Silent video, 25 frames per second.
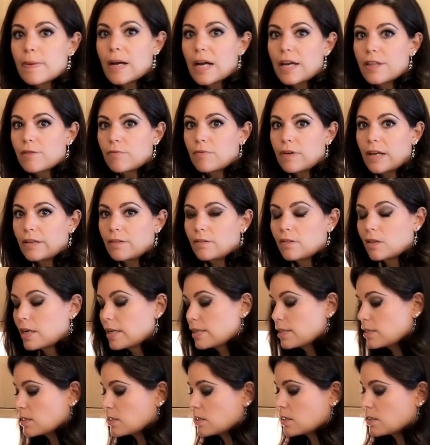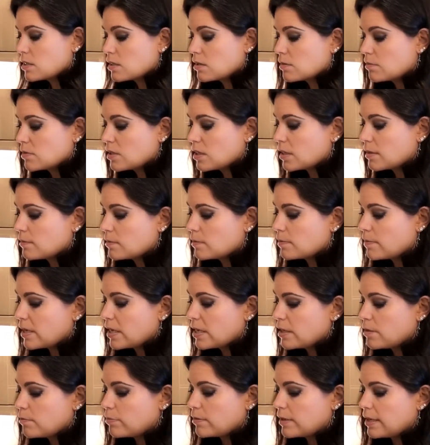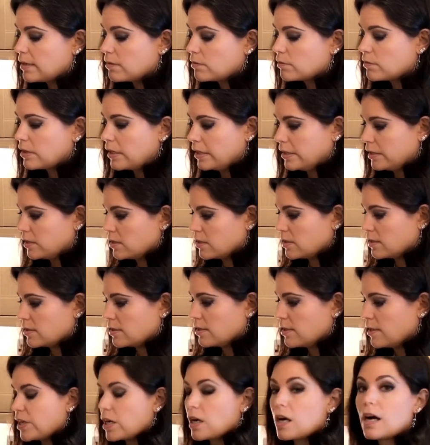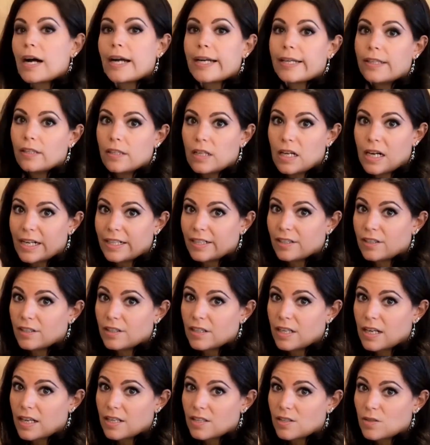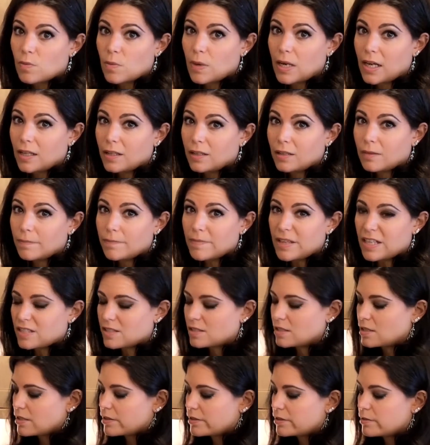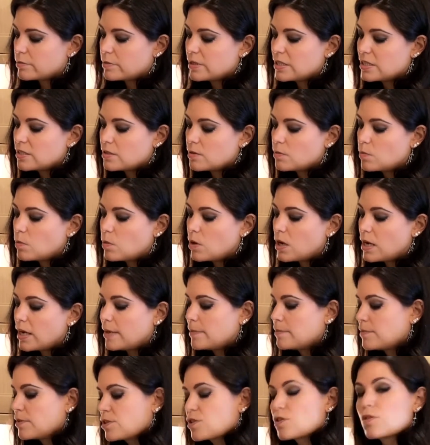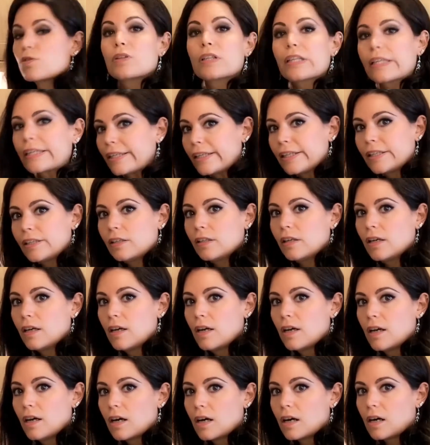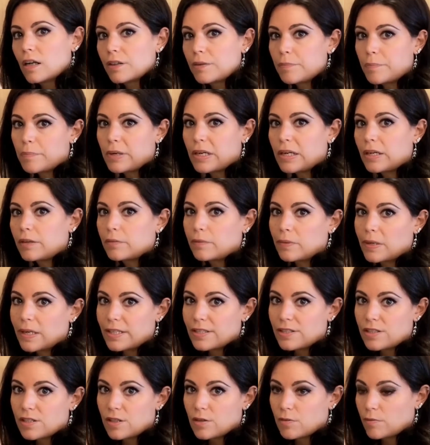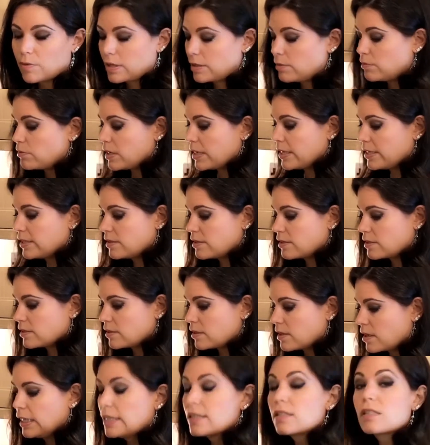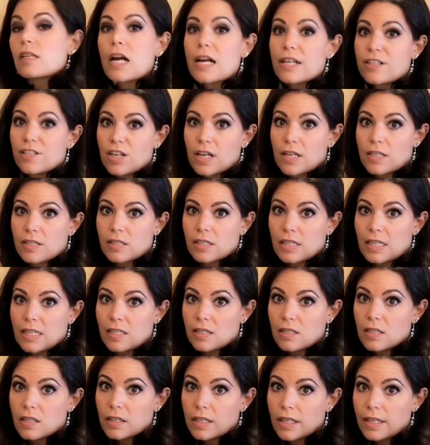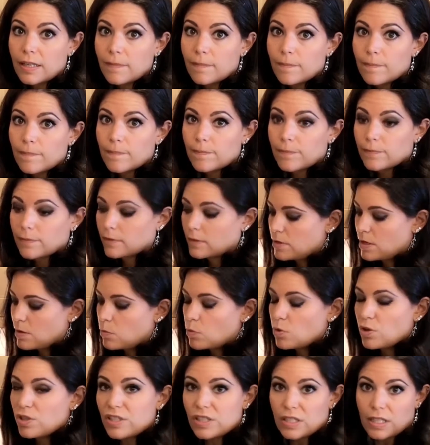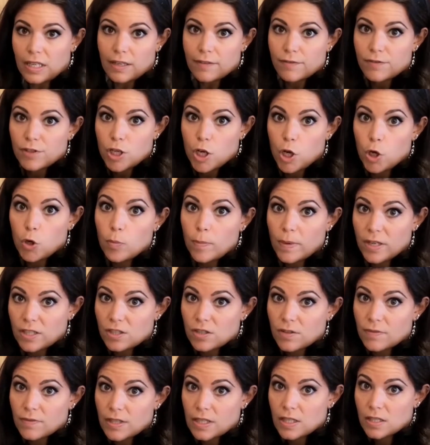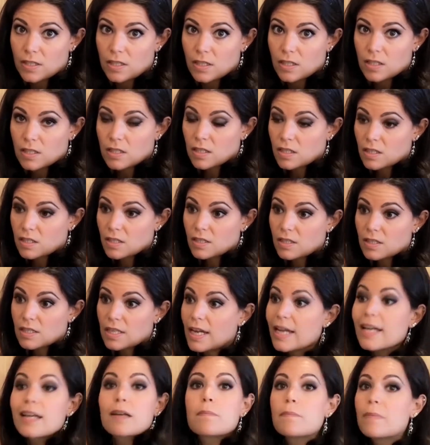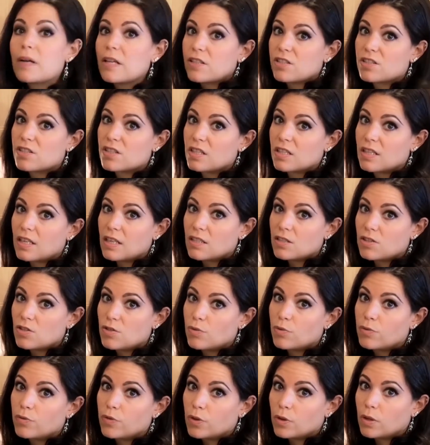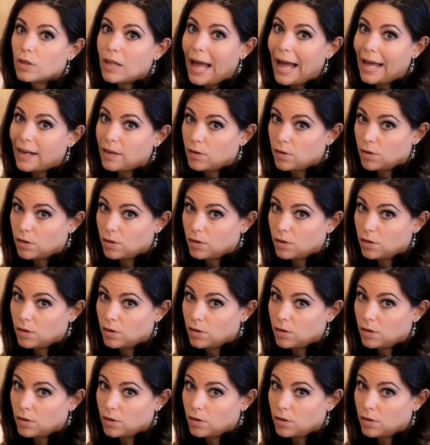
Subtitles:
buy the red rice and I sometimes buy the brown rice. They're high in iron as well. That's another reason why I'm so keen on the brown rice and the red rice. It digests easily. I wouldn't have too much of this. It doesn't take much to get you full at